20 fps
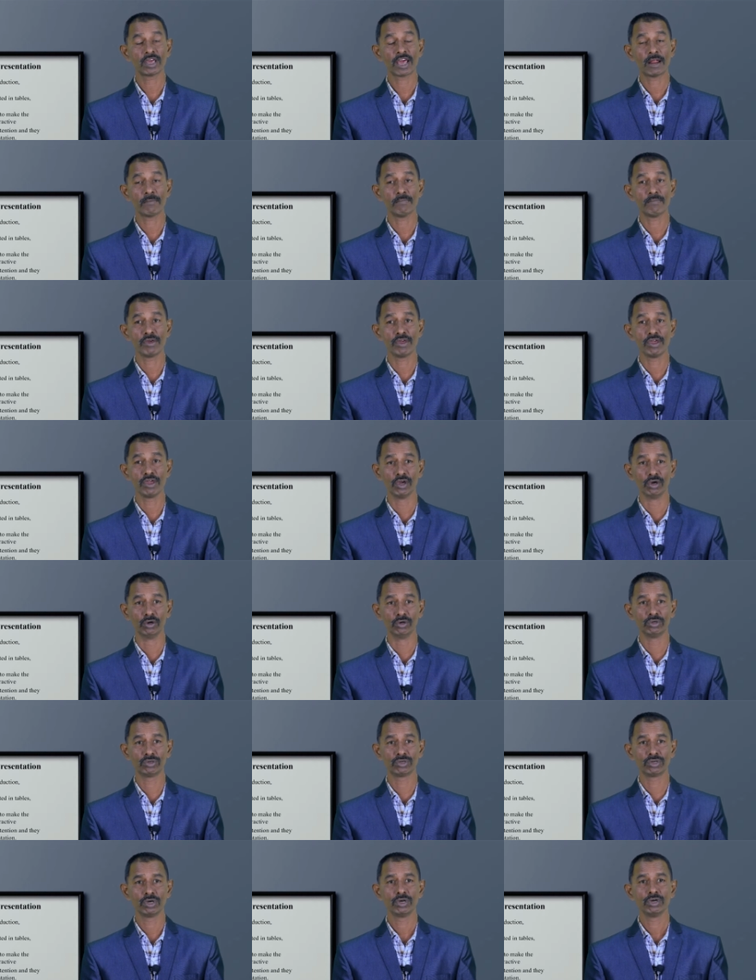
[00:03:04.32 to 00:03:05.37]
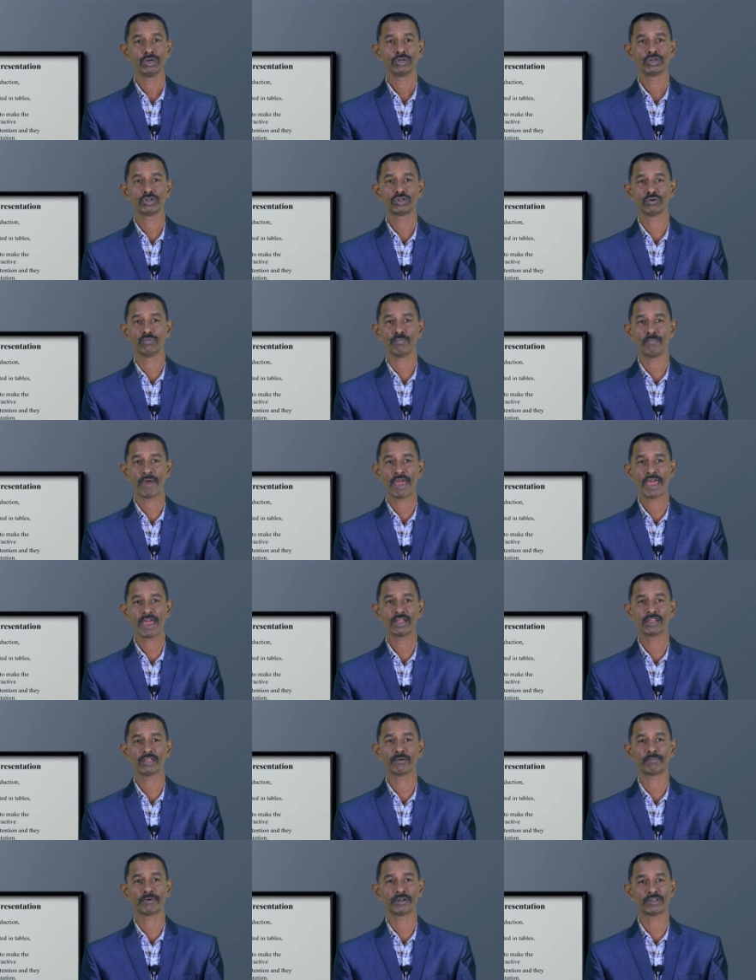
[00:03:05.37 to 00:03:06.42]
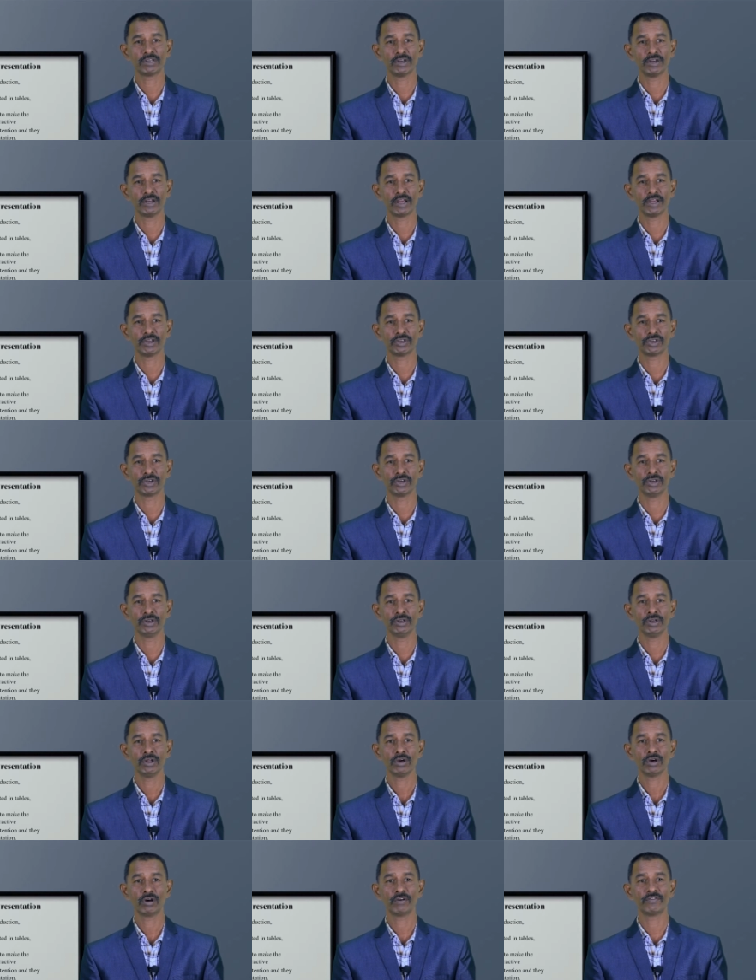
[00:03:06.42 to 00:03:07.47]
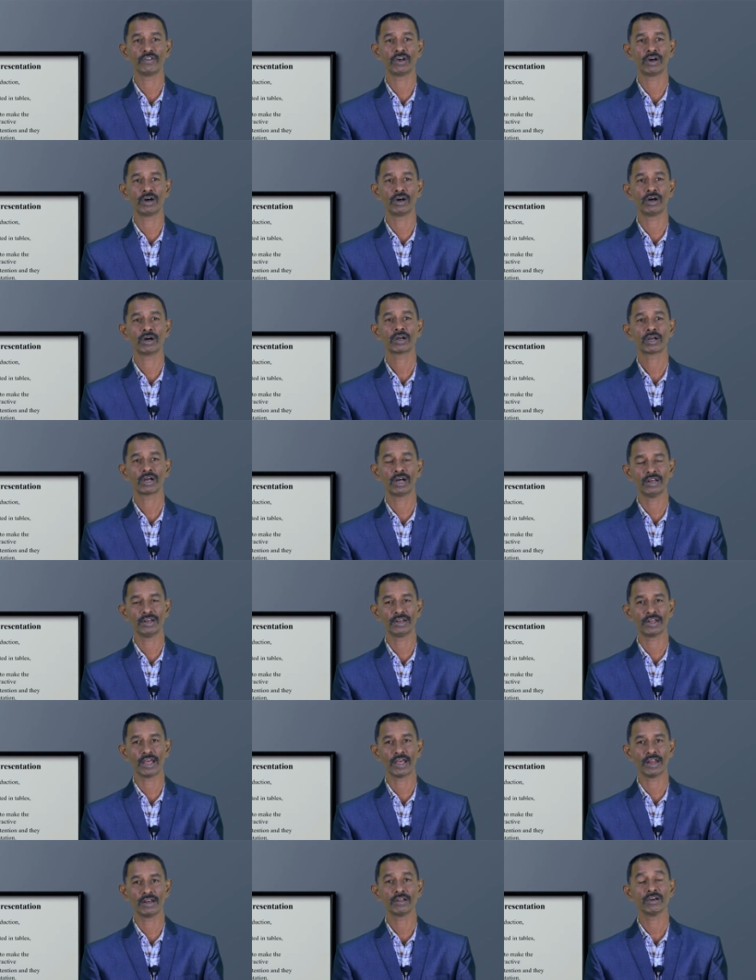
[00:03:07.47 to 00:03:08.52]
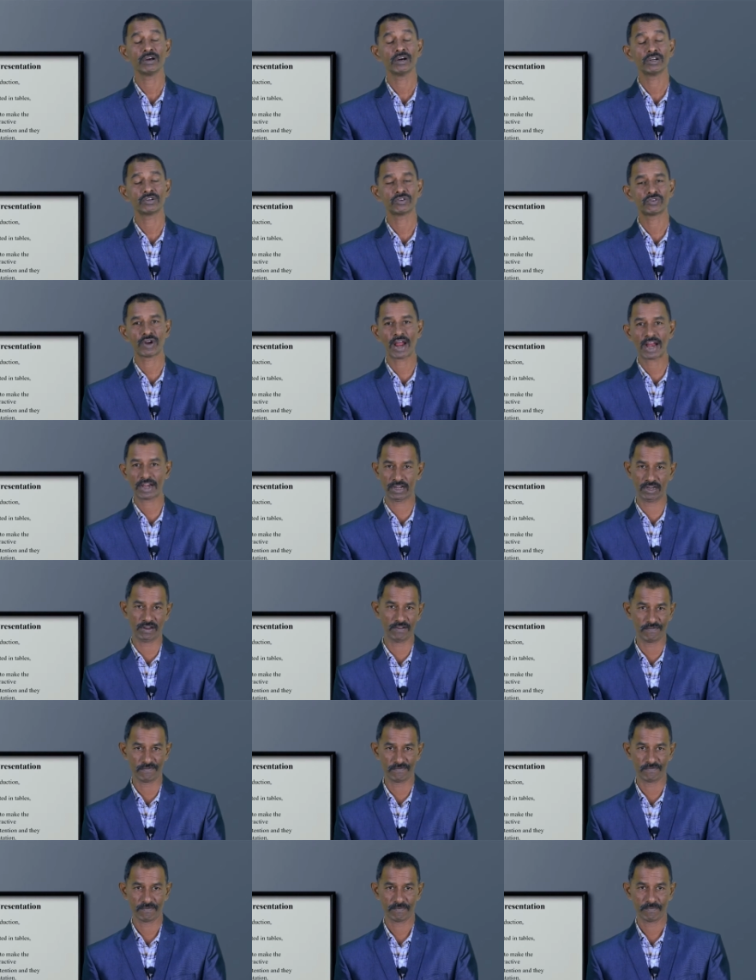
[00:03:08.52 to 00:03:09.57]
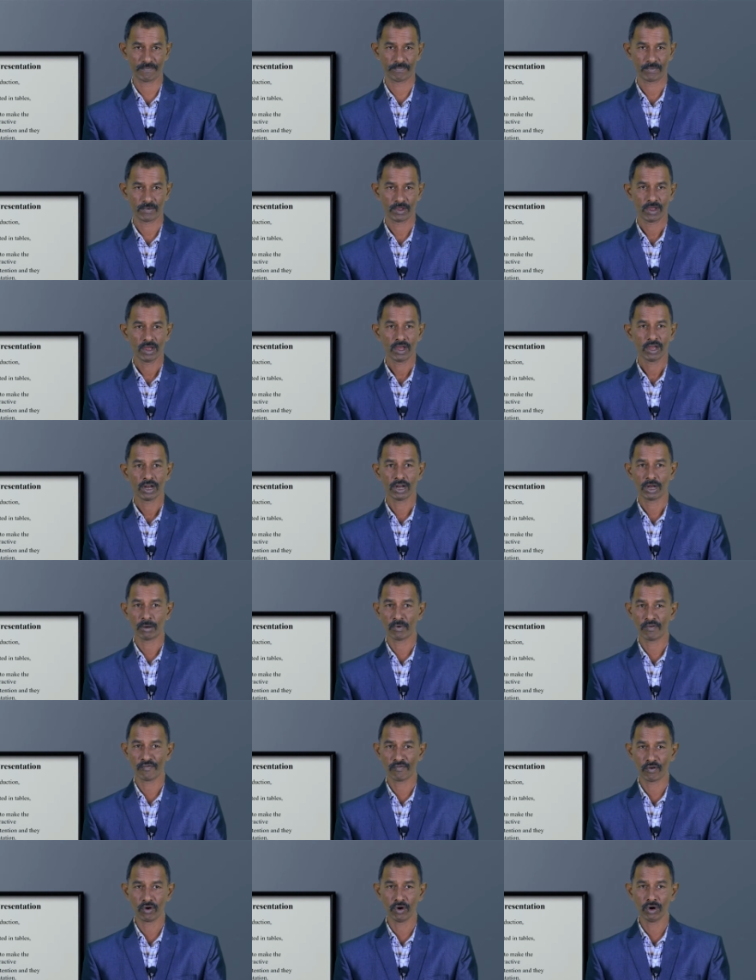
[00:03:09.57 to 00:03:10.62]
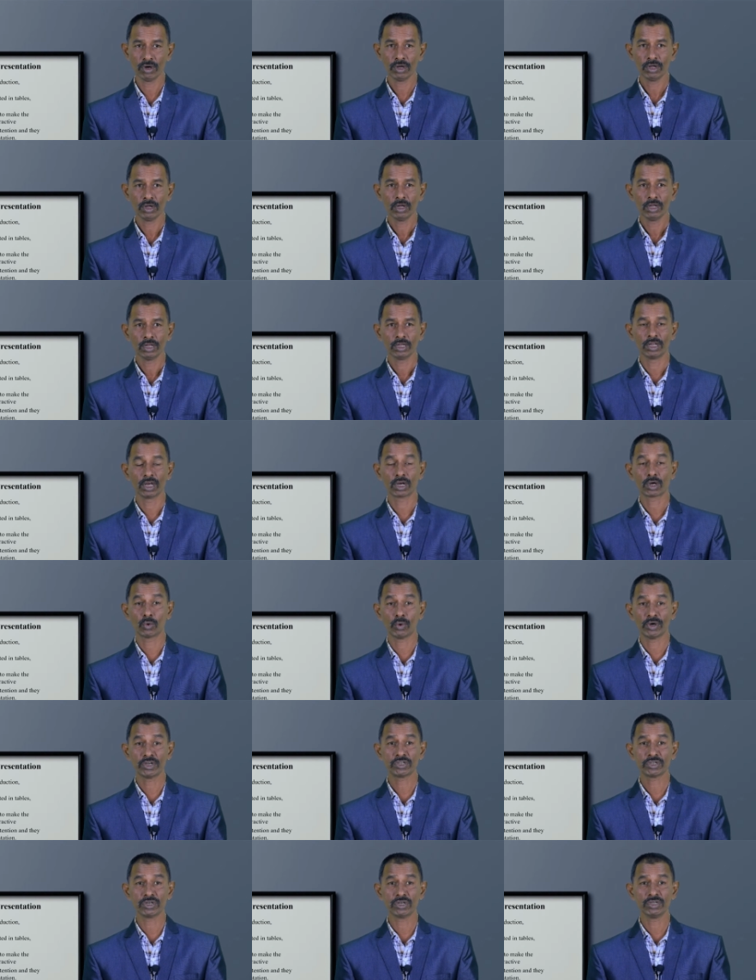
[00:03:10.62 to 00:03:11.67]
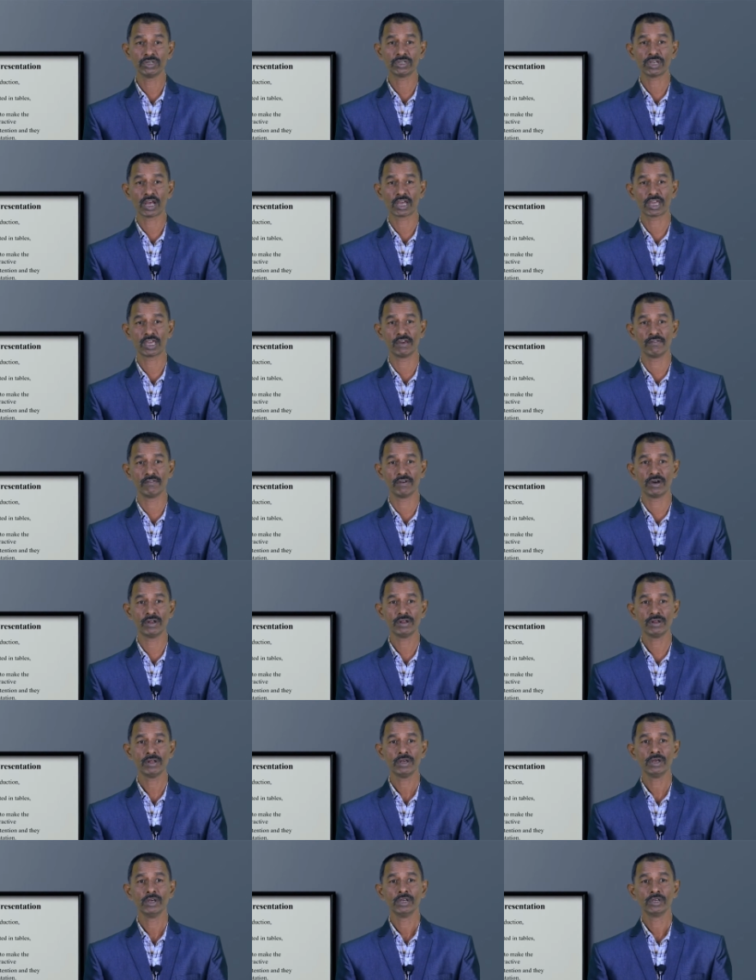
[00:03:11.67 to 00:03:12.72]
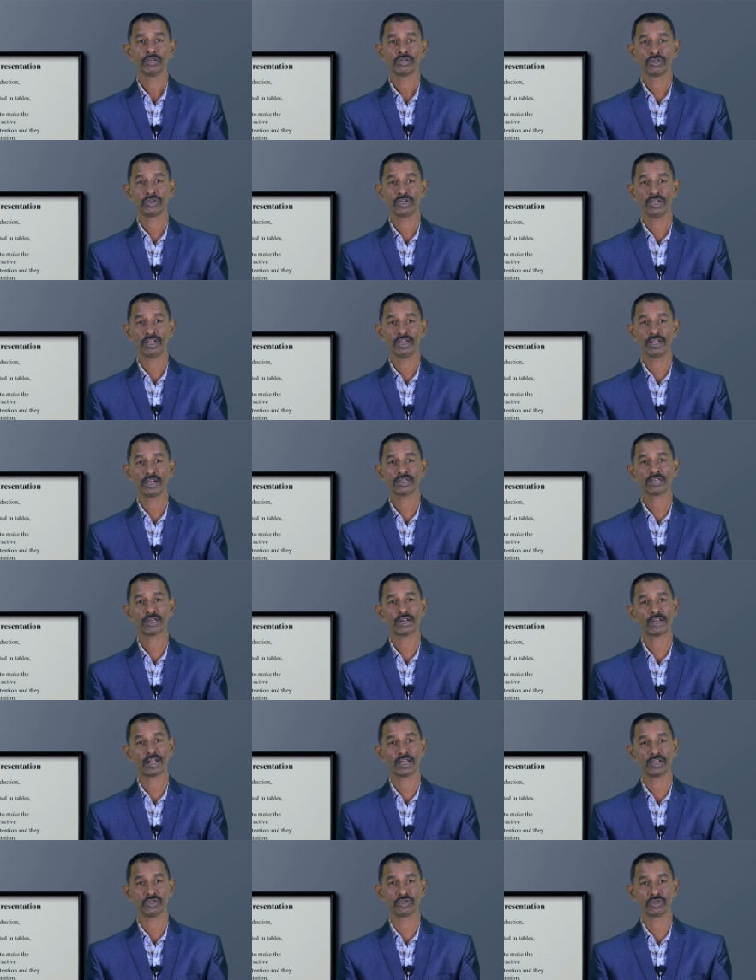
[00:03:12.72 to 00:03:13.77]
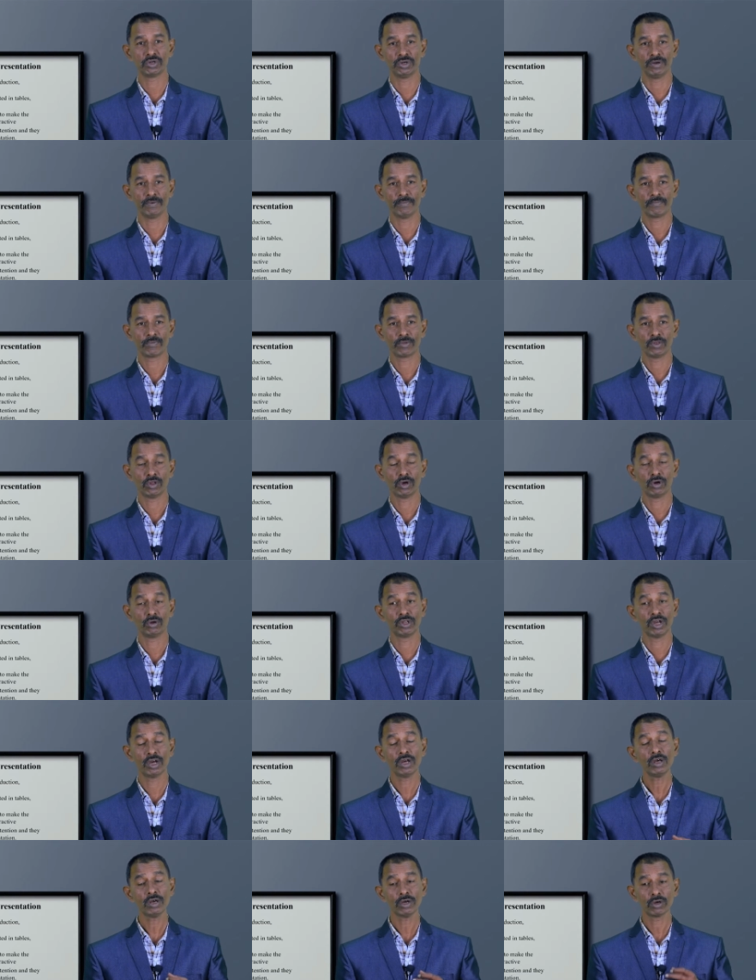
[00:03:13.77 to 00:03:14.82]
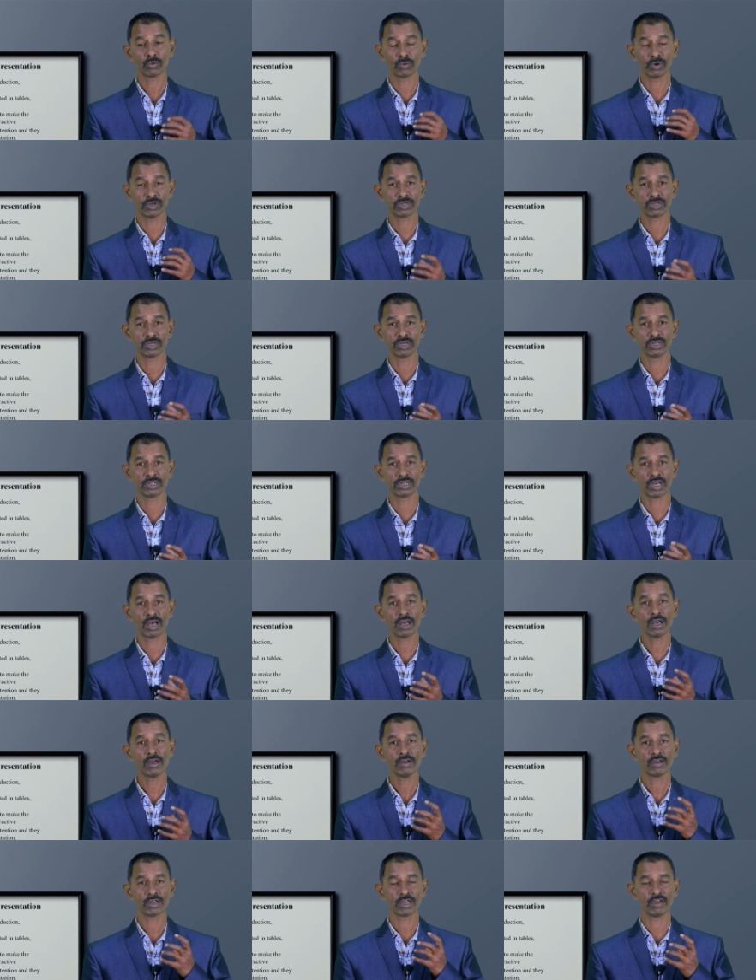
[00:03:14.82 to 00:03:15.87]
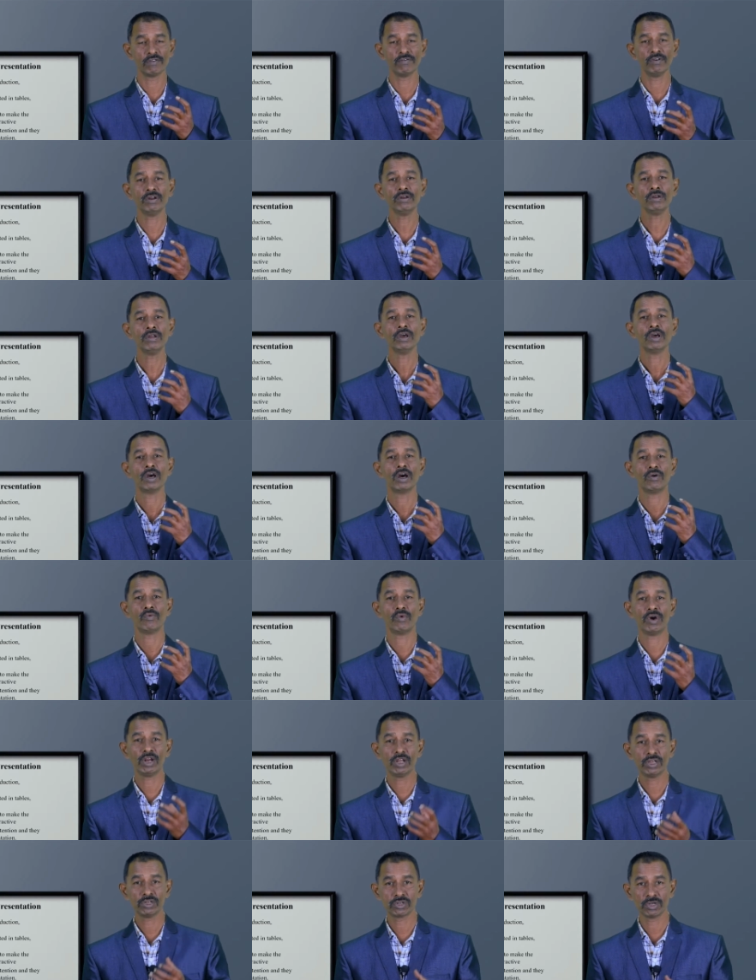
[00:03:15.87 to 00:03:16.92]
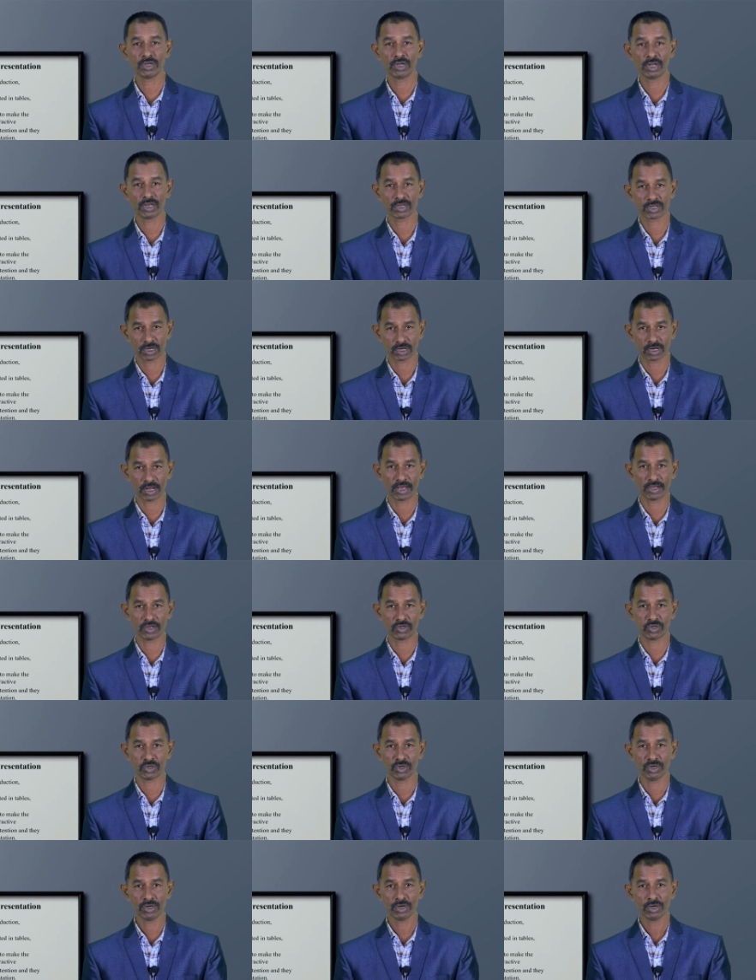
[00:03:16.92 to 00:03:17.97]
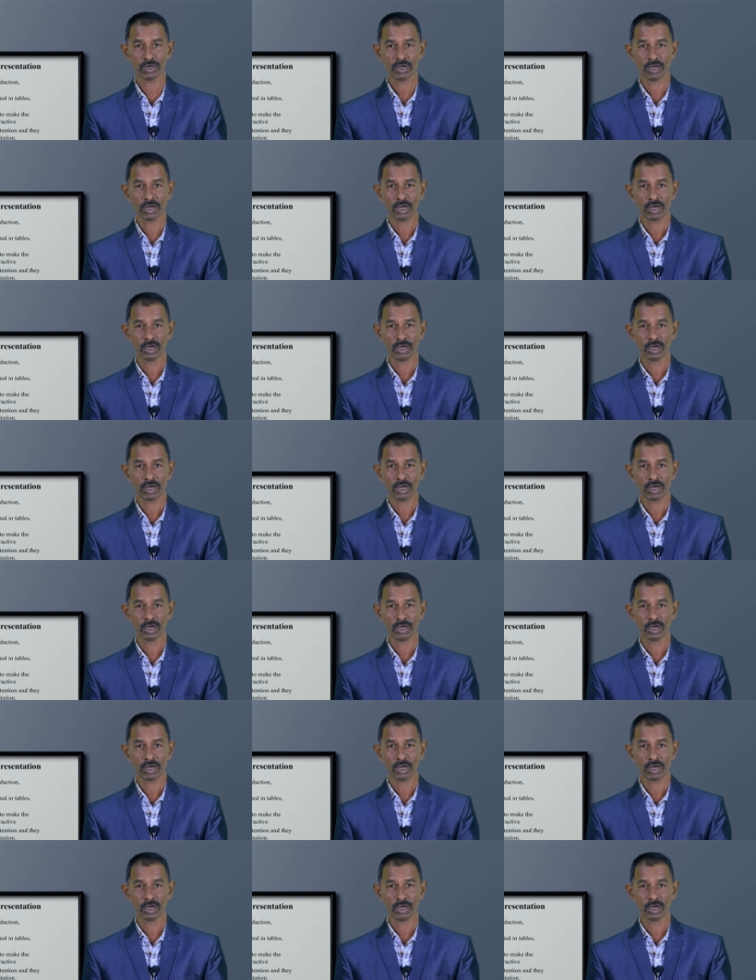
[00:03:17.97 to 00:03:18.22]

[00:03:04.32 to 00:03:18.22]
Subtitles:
can be used to make the presentation of the content attractive. Number four, the questions are given serious attention. Now, the questions are given a very serious attention